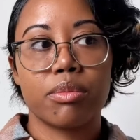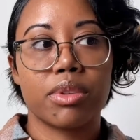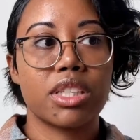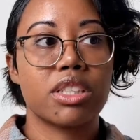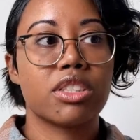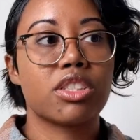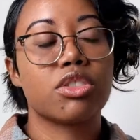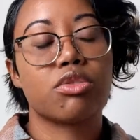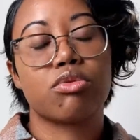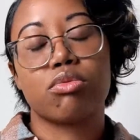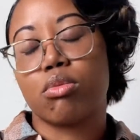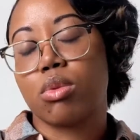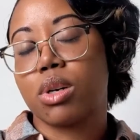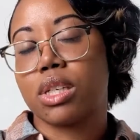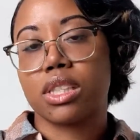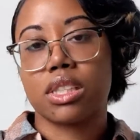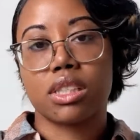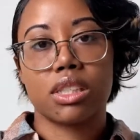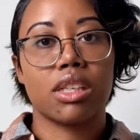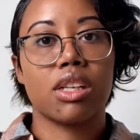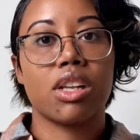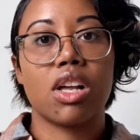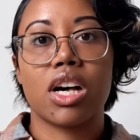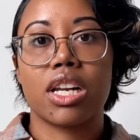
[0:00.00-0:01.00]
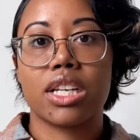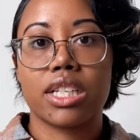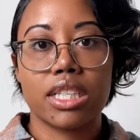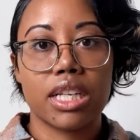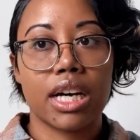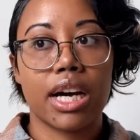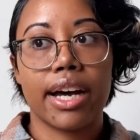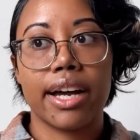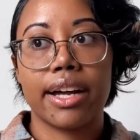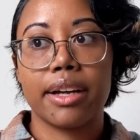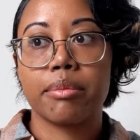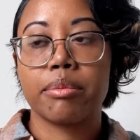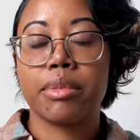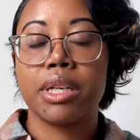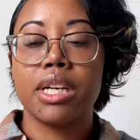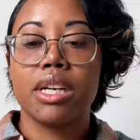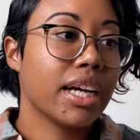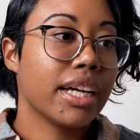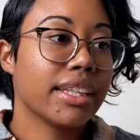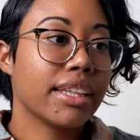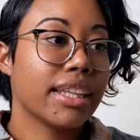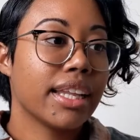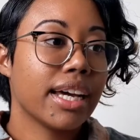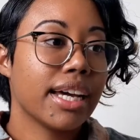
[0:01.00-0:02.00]
There just wasn't a lot of time.
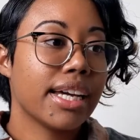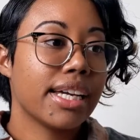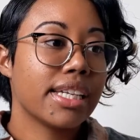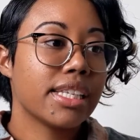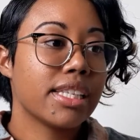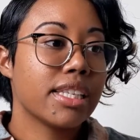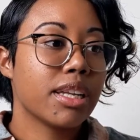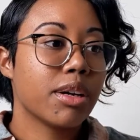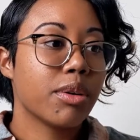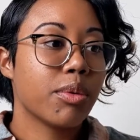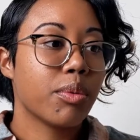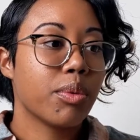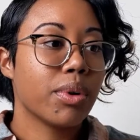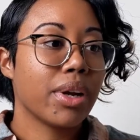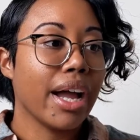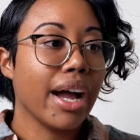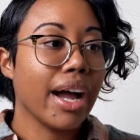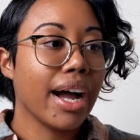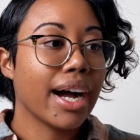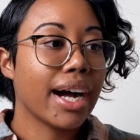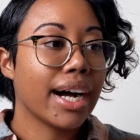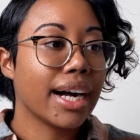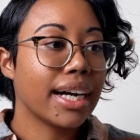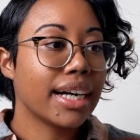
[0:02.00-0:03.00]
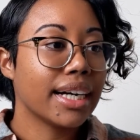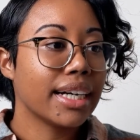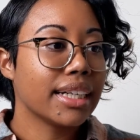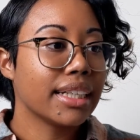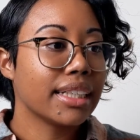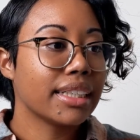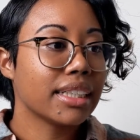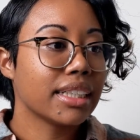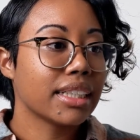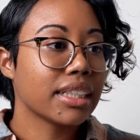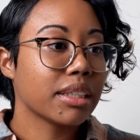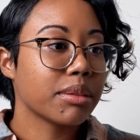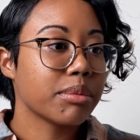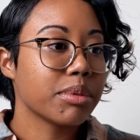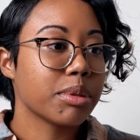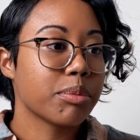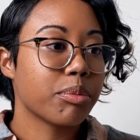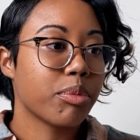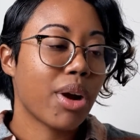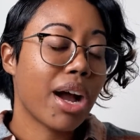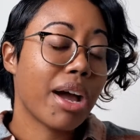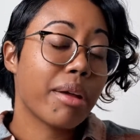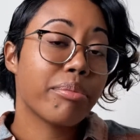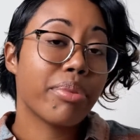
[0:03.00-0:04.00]
And then we
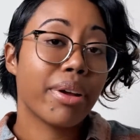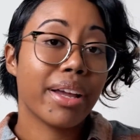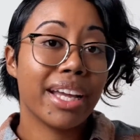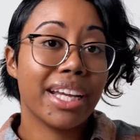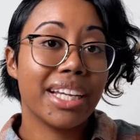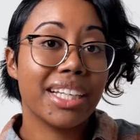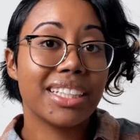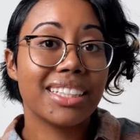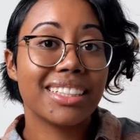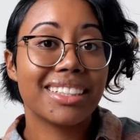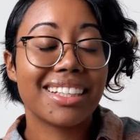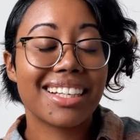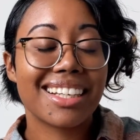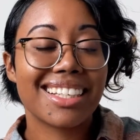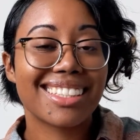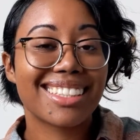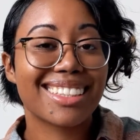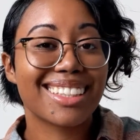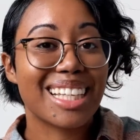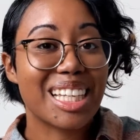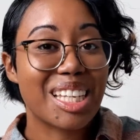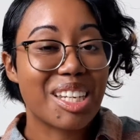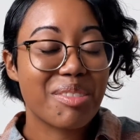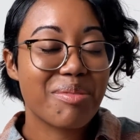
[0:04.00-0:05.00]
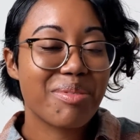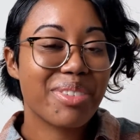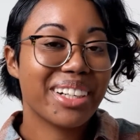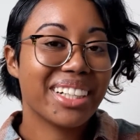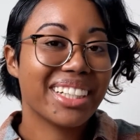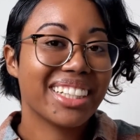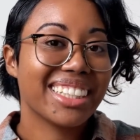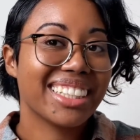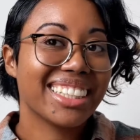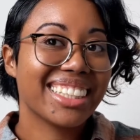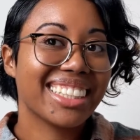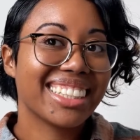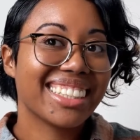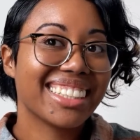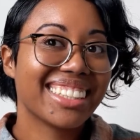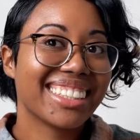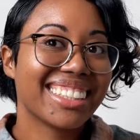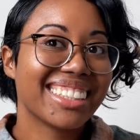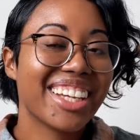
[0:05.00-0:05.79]
had Brad Pitt as Ladybug.